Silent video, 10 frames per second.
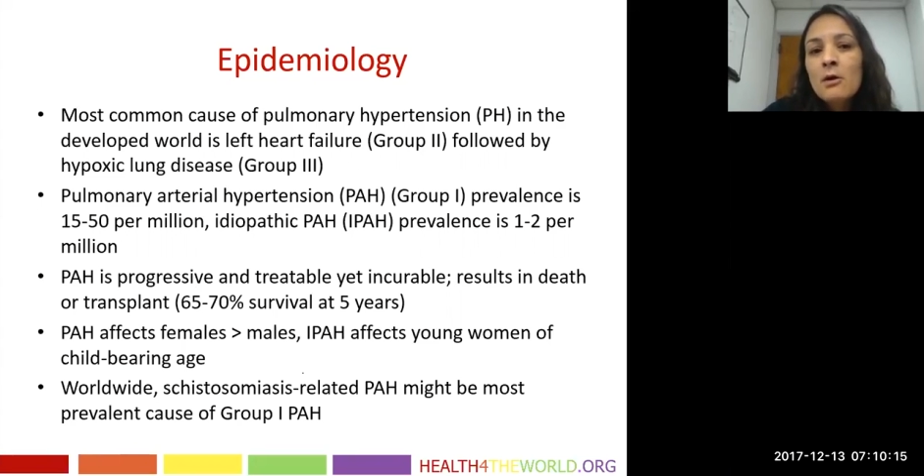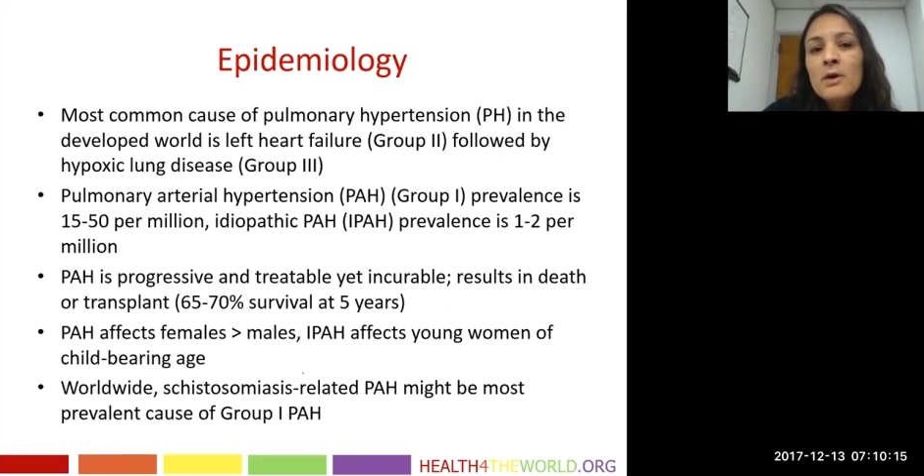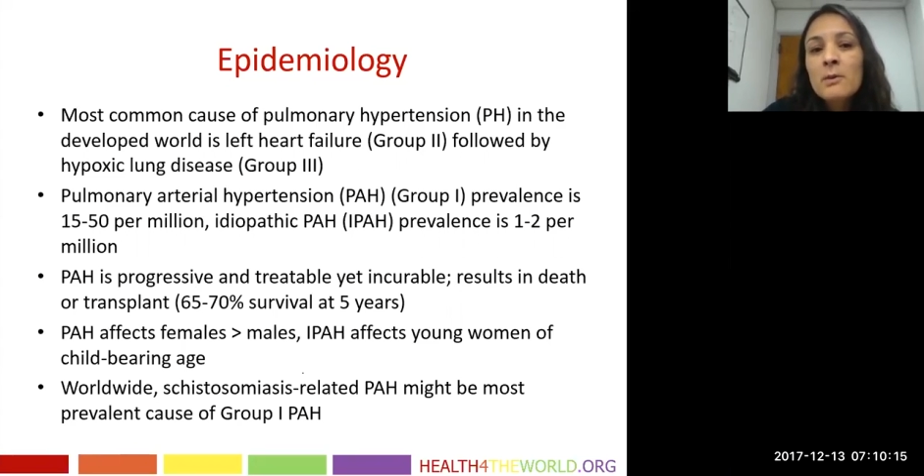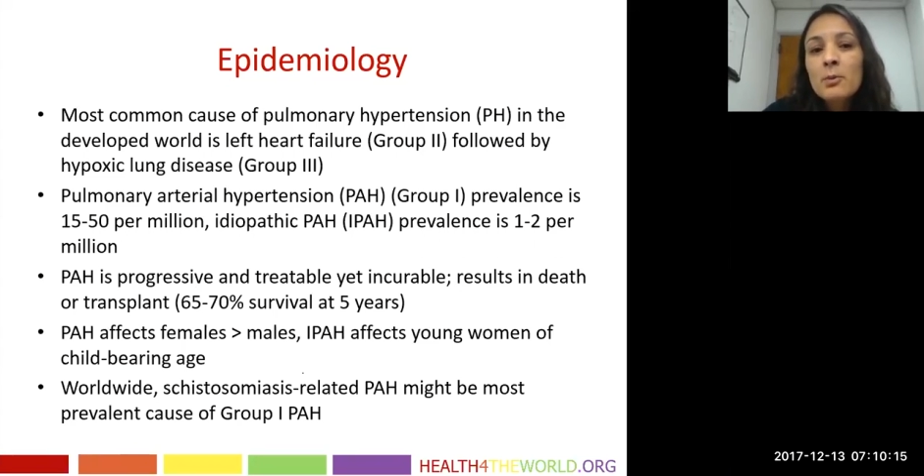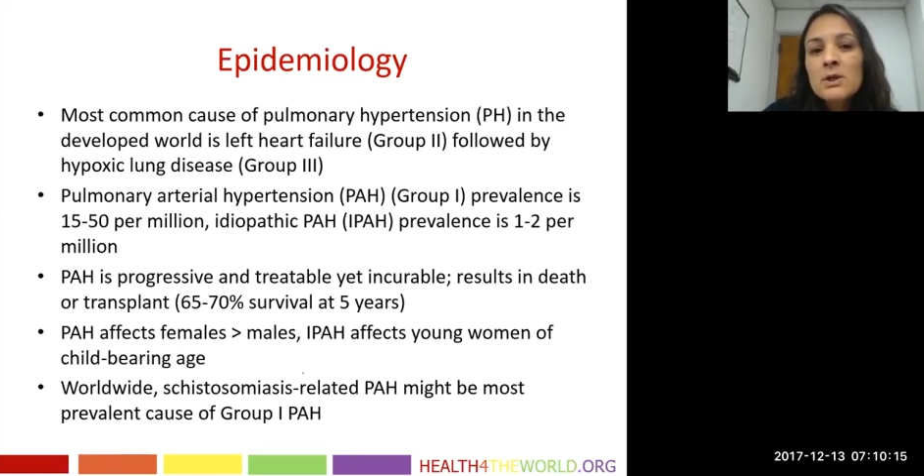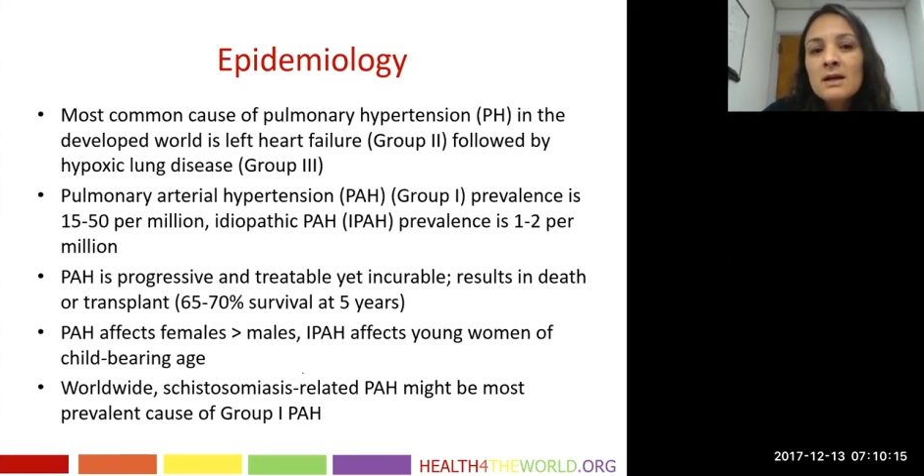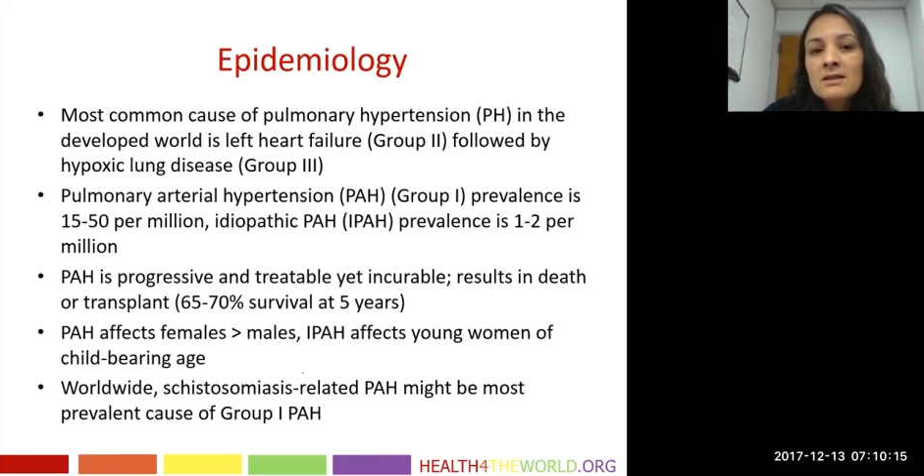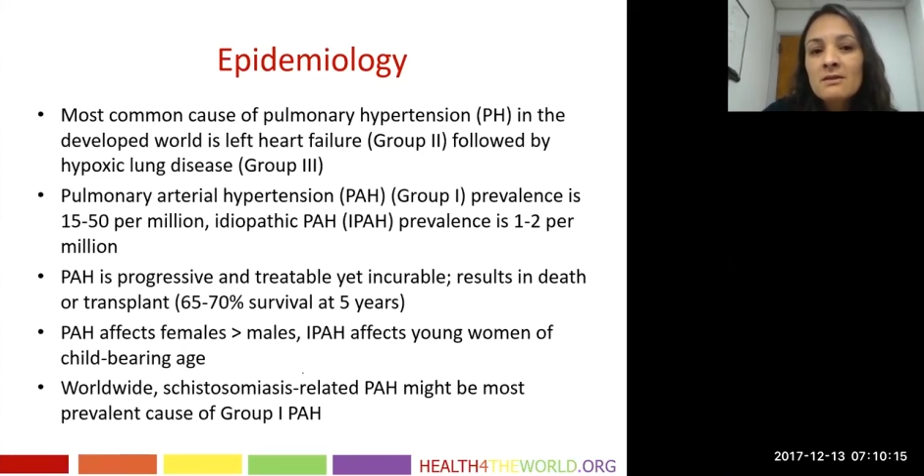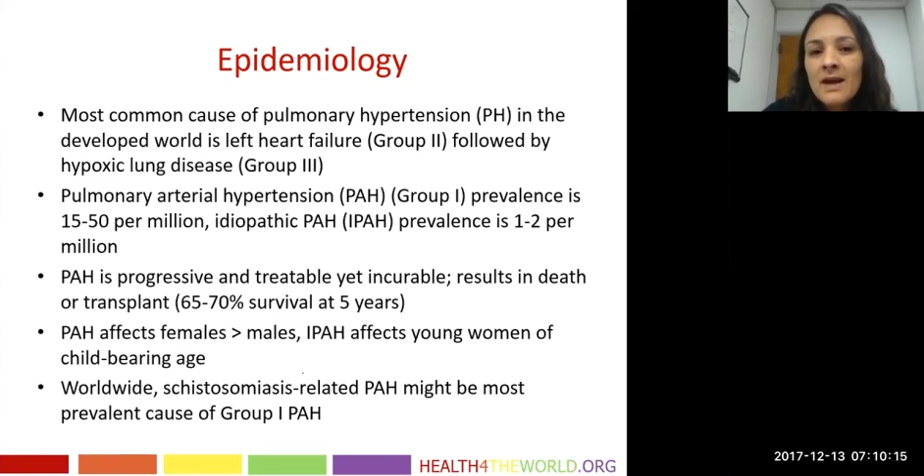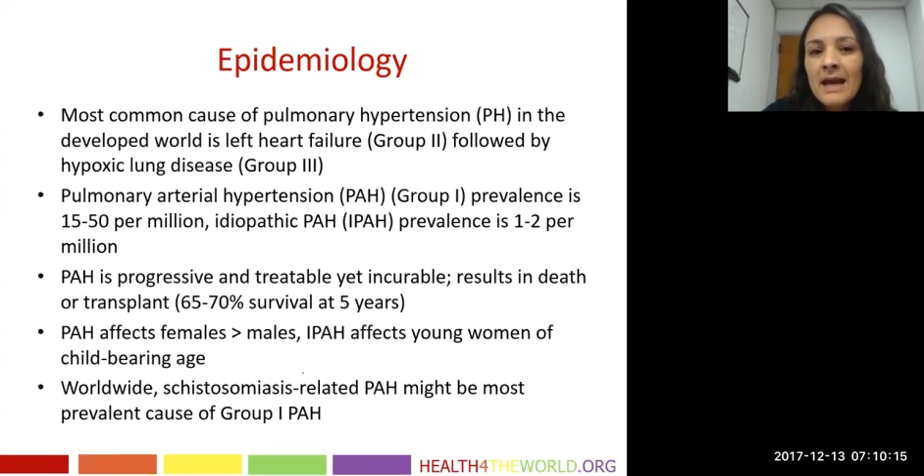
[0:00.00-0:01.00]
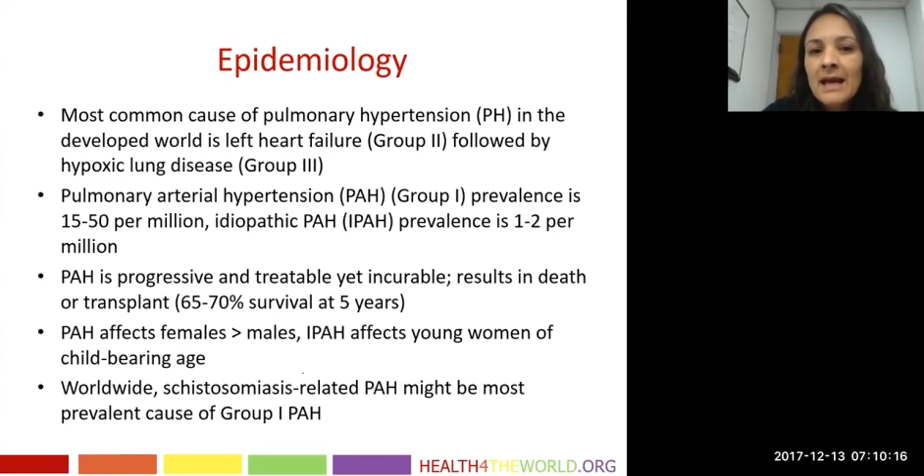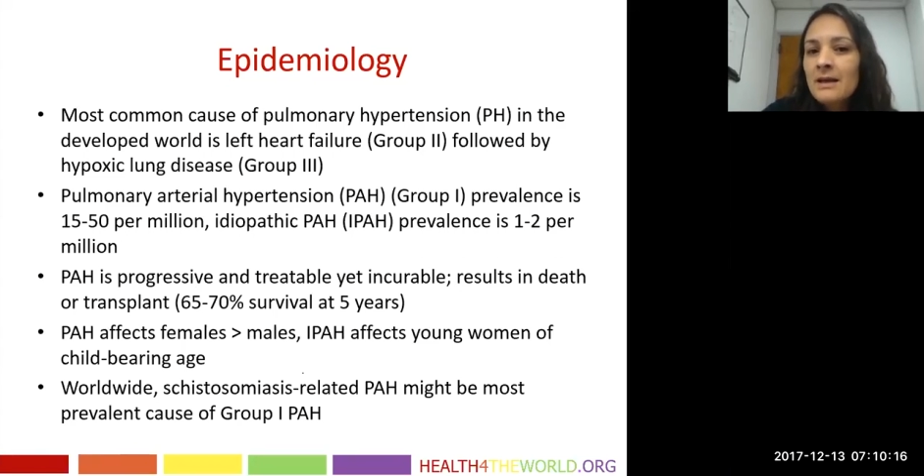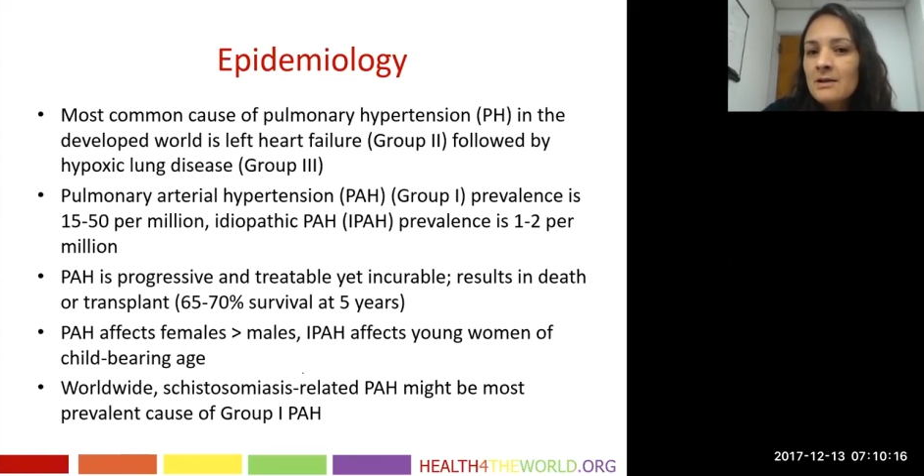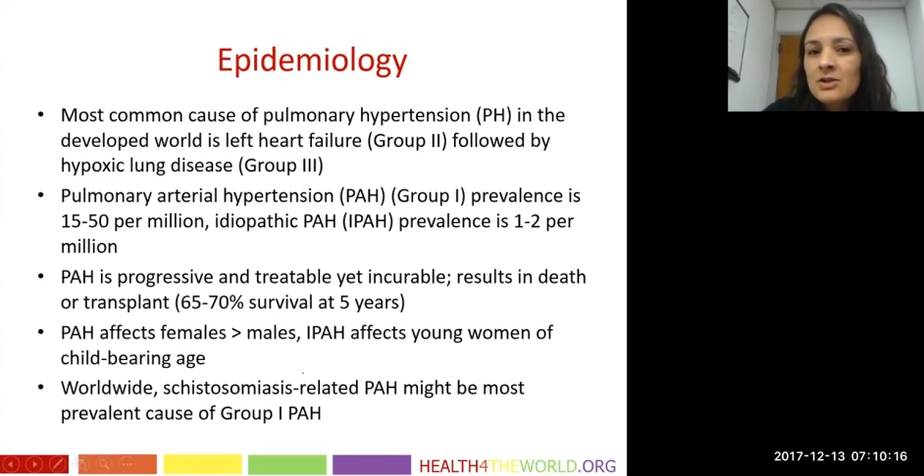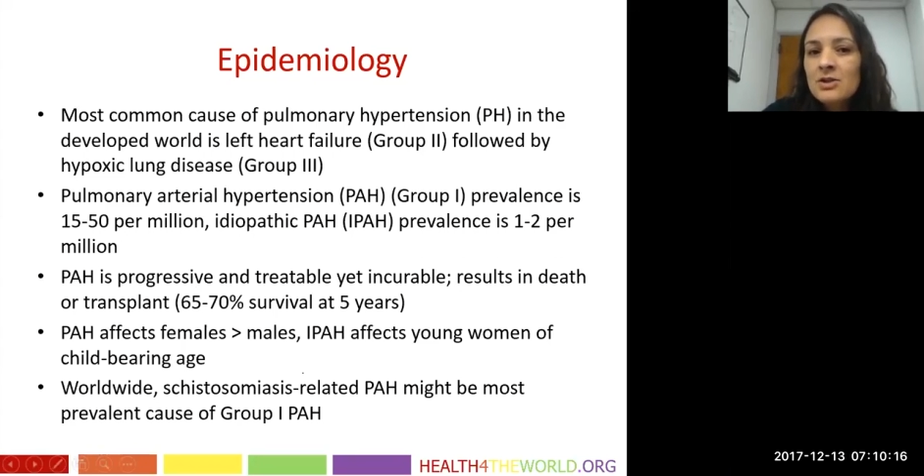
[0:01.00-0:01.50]
reproductive
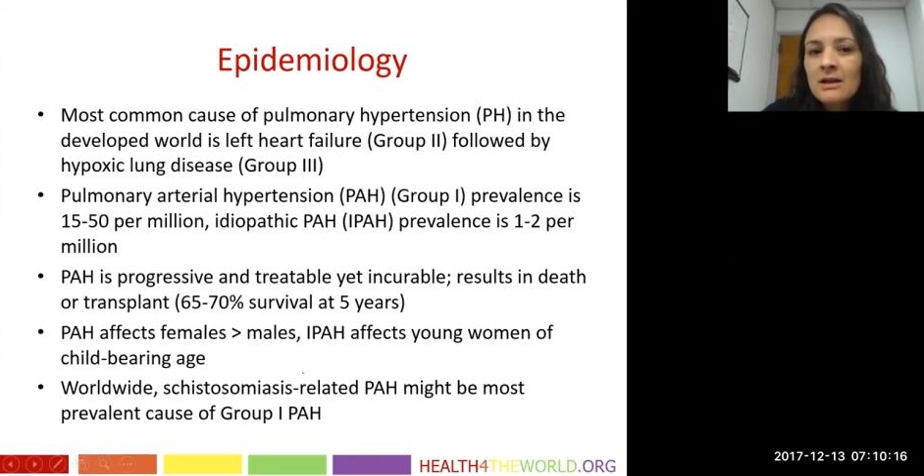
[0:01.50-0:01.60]
age